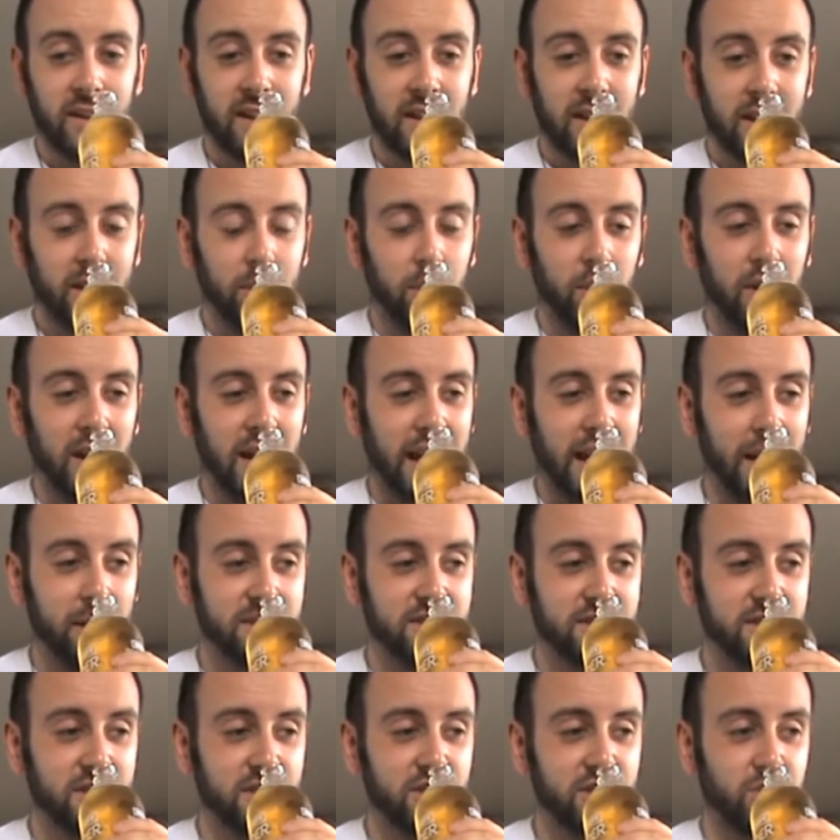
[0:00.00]

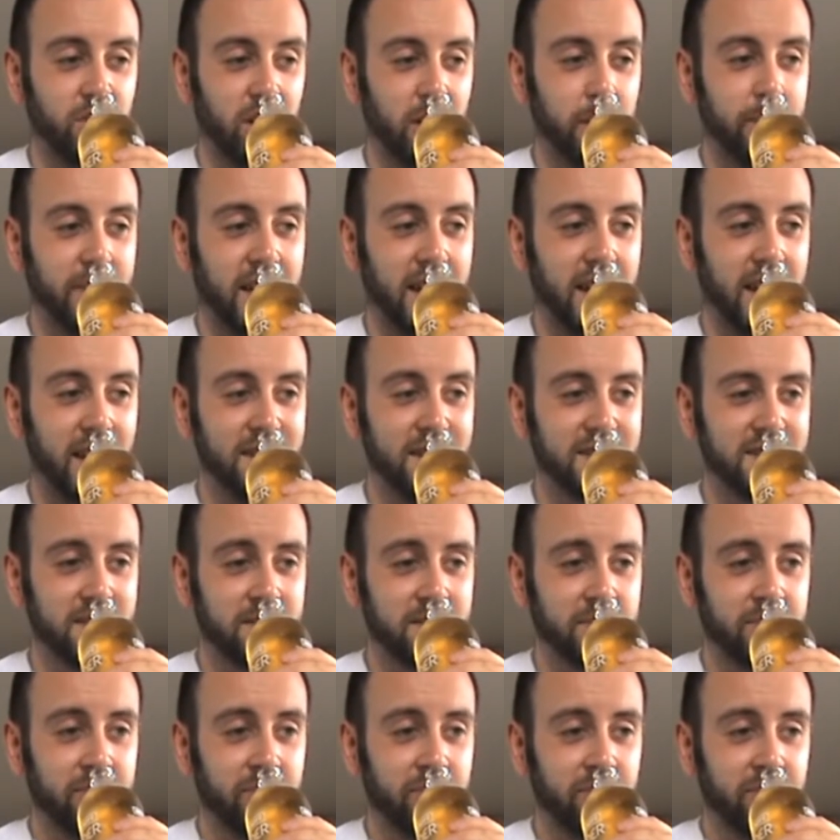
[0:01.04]
to describe that?
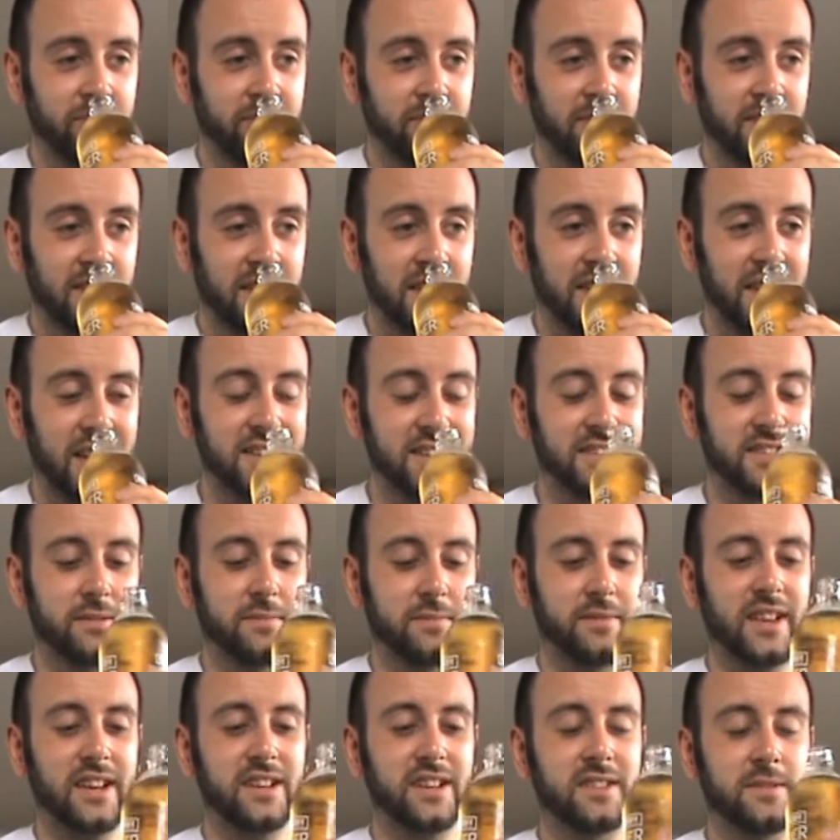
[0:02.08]

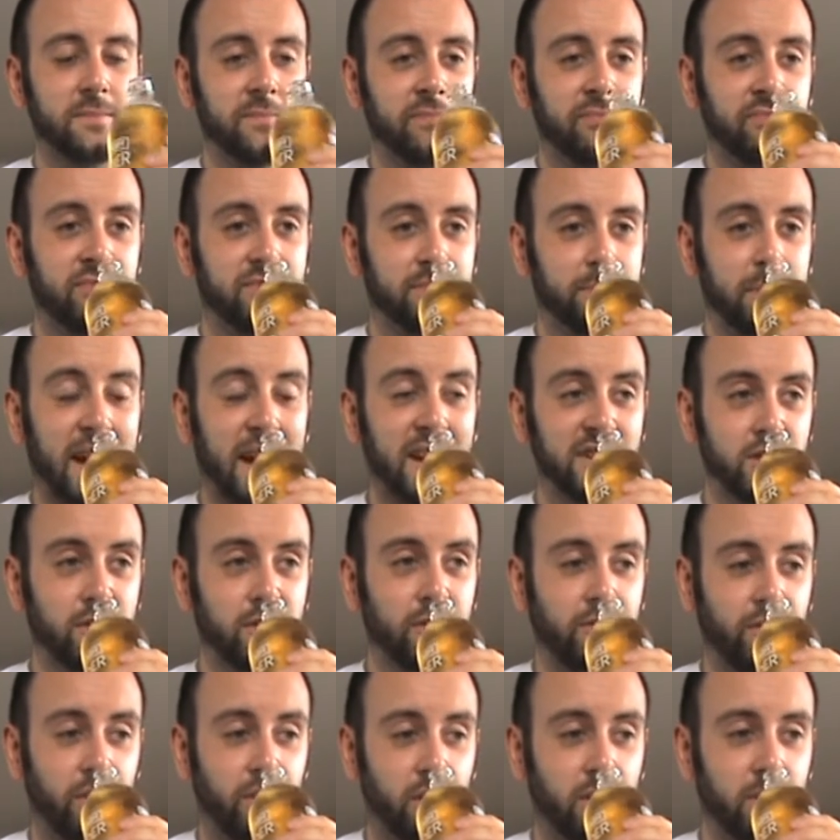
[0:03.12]
There's passion
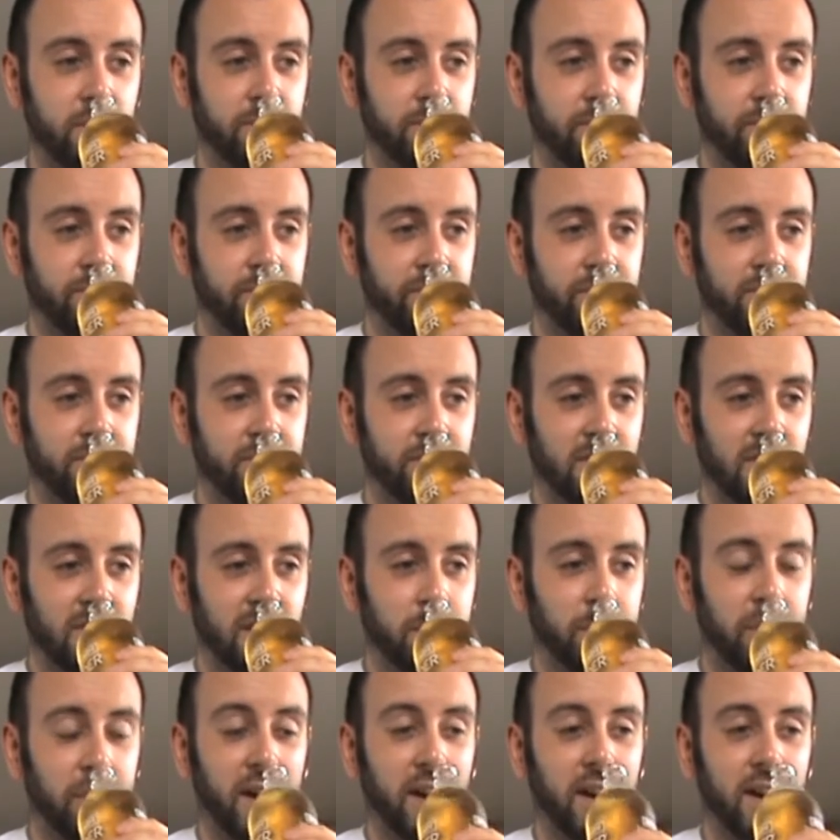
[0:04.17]
fruit,
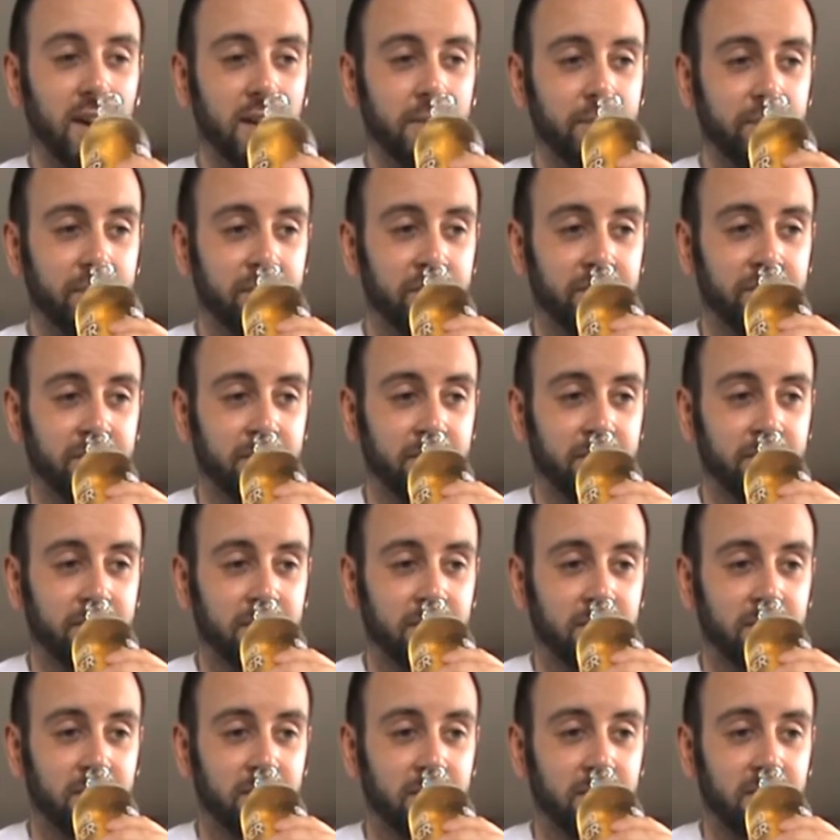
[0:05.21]
but
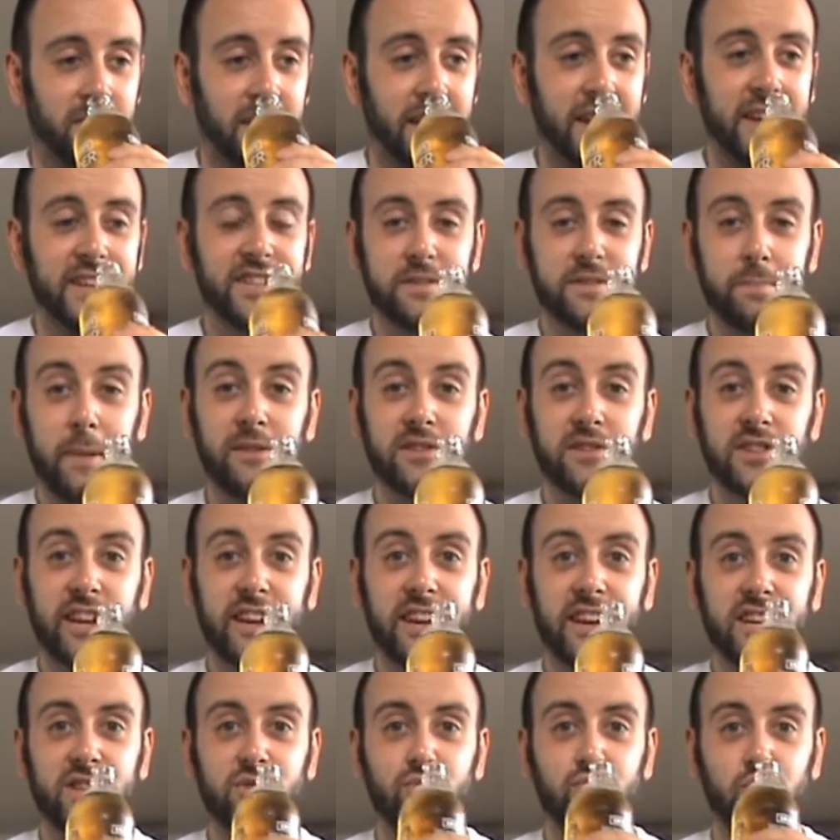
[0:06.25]
it smells like
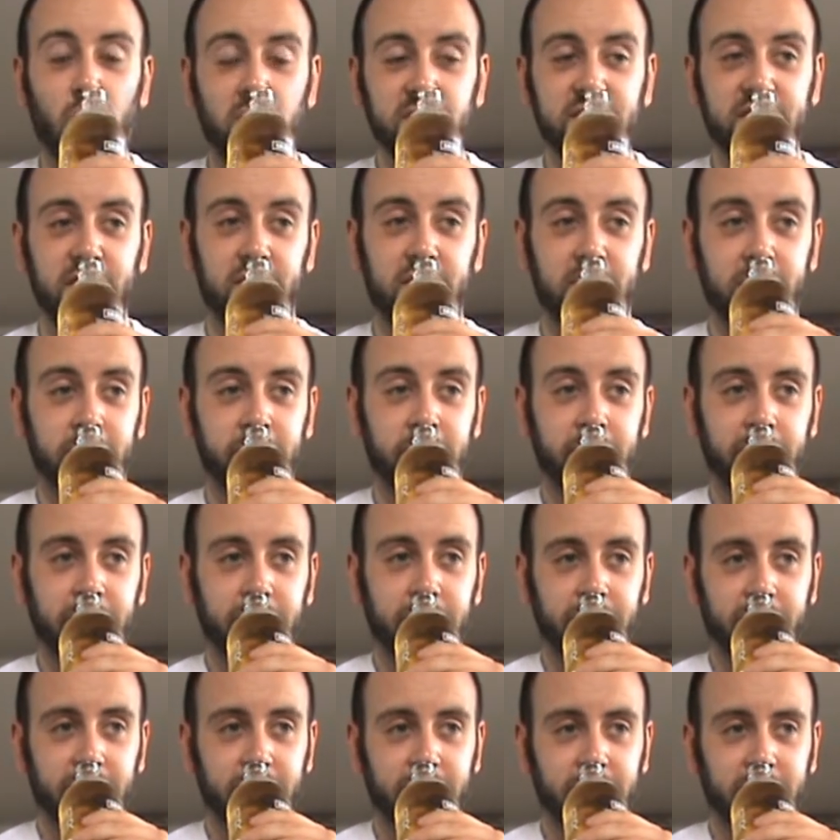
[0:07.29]
it's rotten.
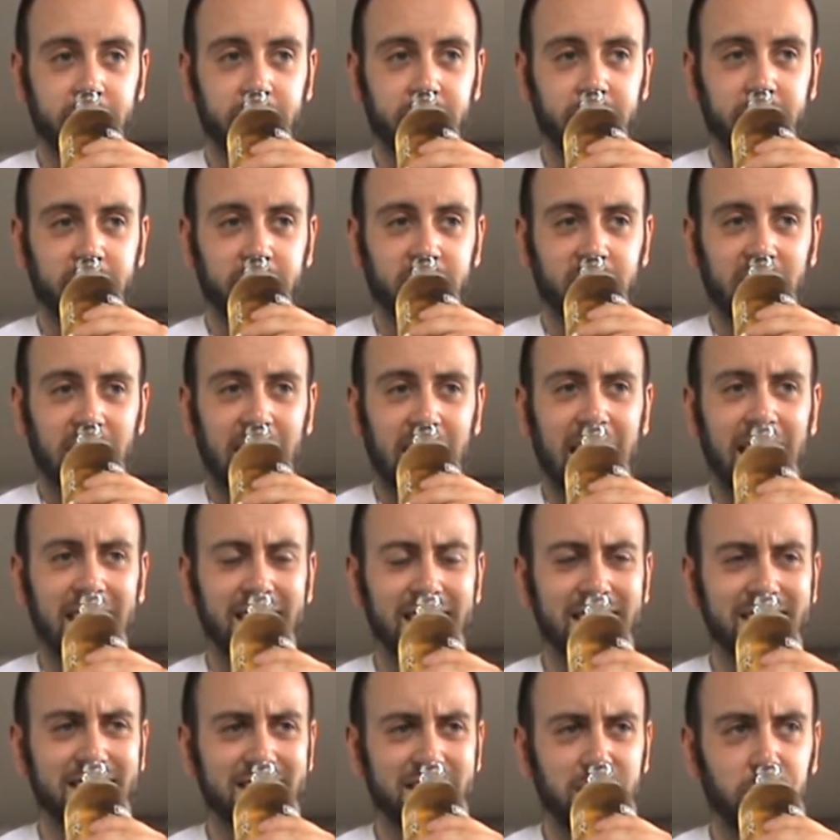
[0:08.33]
And
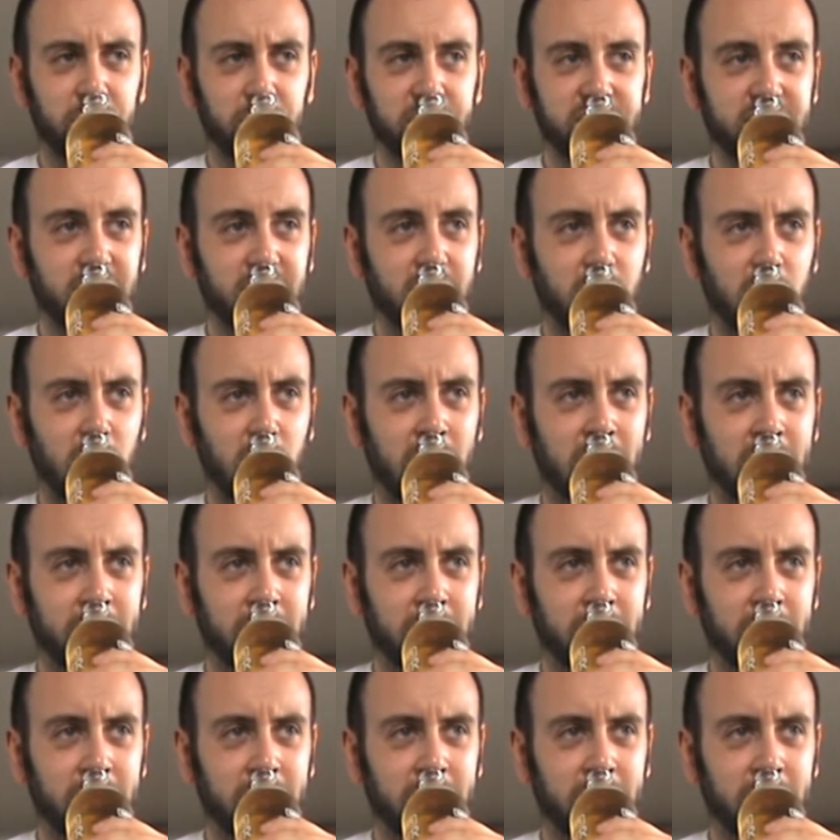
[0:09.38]
it's also,